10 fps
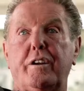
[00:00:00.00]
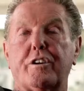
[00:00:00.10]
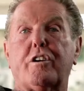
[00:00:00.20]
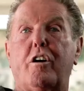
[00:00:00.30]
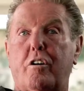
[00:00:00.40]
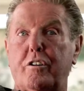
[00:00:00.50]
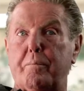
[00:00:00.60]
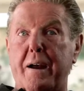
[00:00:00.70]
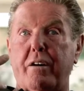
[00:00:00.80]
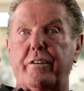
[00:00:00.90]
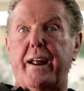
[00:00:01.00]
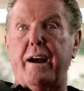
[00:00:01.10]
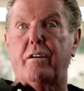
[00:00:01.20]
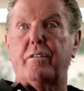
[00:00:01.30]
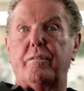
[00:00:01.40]
And you're calling the mountain
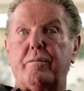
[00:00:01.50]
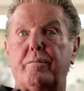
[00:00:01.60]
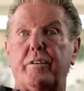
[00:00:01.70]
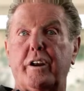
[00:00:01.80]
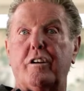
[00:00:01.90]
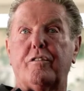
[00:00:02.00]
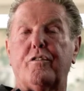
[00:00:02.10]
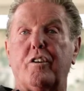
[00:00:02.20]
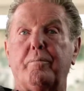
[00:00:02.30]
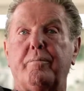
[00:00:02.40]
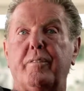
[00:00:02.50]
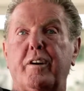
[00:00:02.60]
out, you know, from